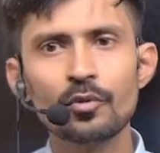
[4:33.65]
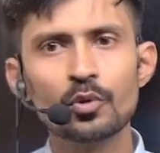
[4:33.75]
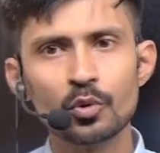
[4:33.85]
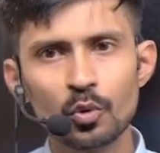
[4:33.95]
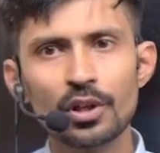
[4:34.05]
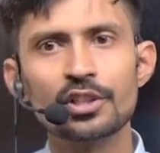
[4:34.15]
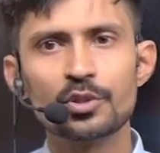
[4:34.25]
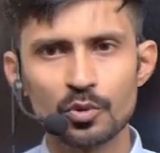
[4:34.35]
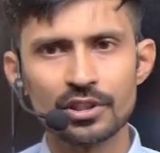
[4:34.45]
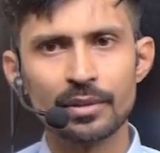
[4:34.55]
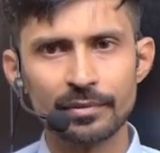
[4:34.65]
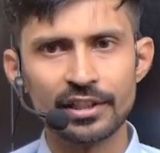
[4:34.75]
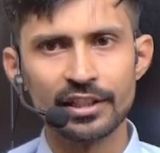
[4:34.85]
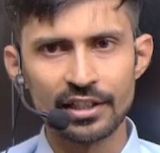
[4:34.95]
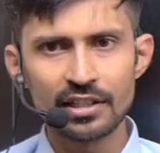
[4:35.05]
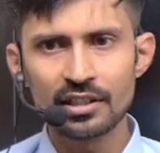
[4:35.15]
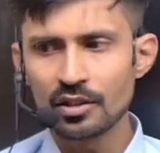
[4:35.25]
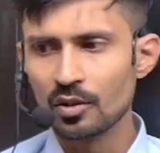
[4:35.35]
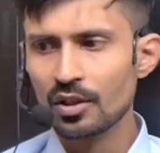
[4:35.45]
2 raised to something. Yes or no?